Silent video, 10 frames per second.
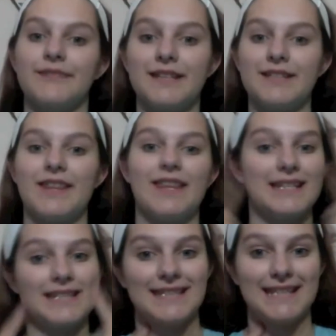so that it
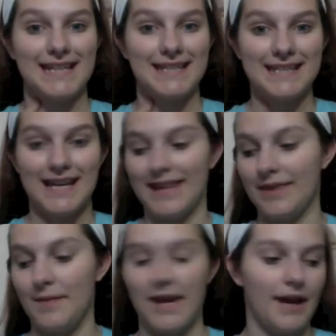doesn't get stuck in the
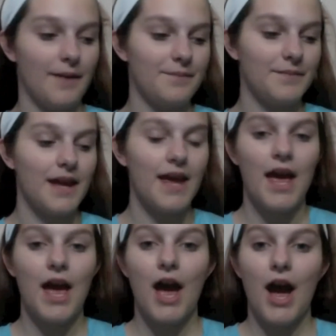makeup.
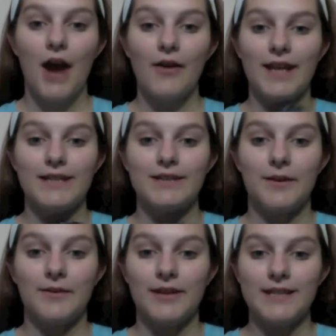Alright, so
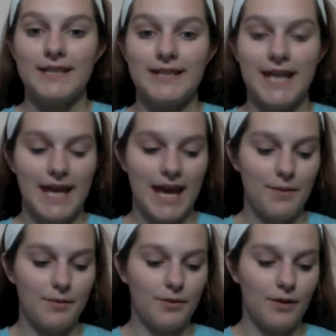I'm going to take a
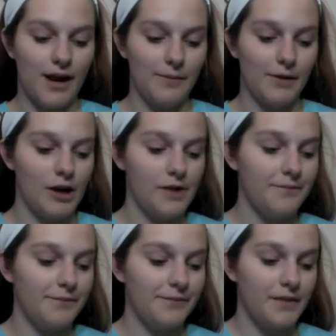primer,
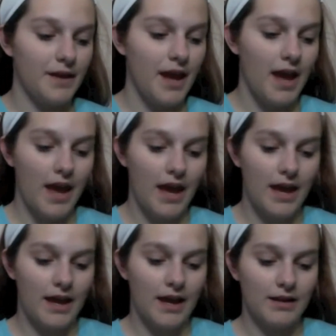
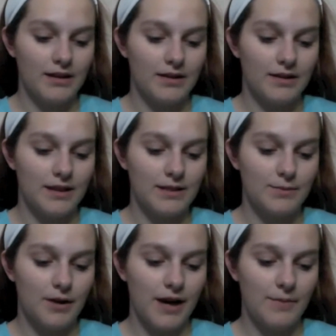and this
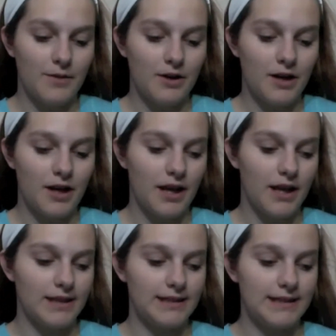primer
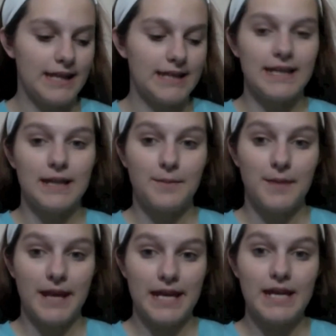is tinted
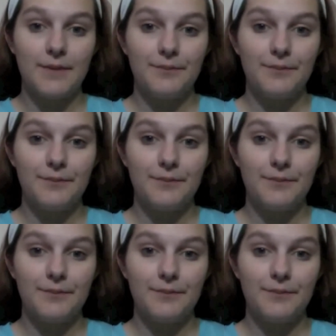pink,